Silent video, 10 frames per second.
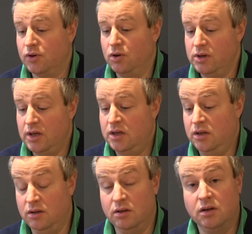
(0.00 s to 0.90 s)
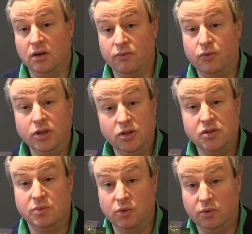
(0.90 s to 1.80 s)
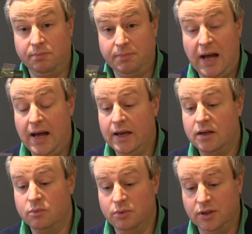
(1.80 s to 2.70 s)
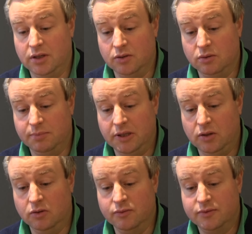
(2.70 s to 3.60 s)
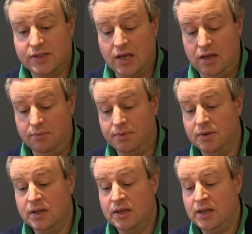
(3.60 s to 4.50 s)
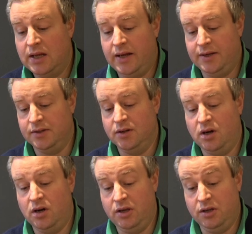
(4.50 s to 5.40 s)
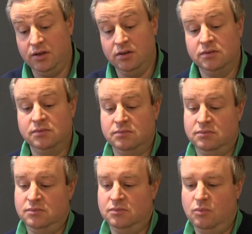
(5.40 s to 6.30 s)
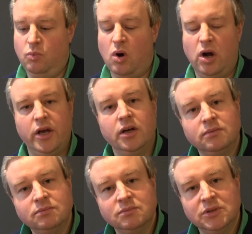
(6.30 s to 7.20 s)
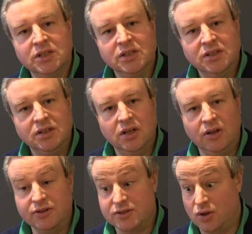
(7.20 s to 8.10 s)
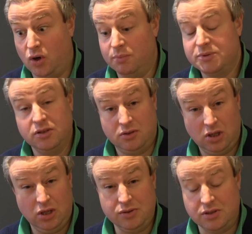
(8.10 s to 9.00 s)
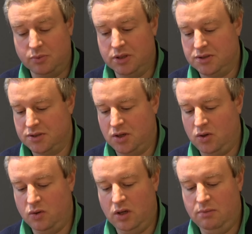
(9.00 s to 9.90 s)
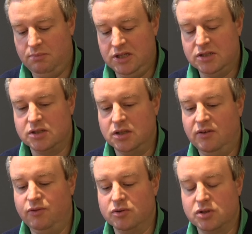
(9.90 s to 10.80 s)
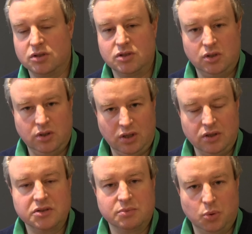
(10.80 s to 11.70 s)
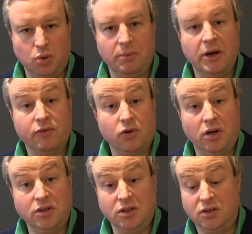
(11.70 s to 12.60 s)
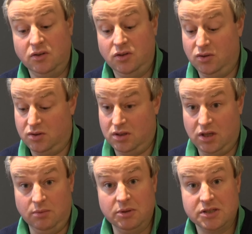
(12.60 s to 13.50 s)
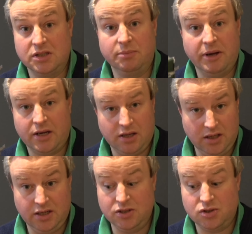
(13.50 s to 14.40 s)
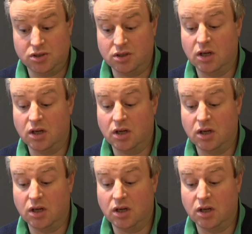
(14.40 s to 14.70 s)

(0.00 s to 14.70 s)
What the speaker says: got a kind of reusable bag with a little bit of tape and an iron wire at the top to close it with. So it means if you're just doing a small amount of grinding, you can keep this in the packet and it should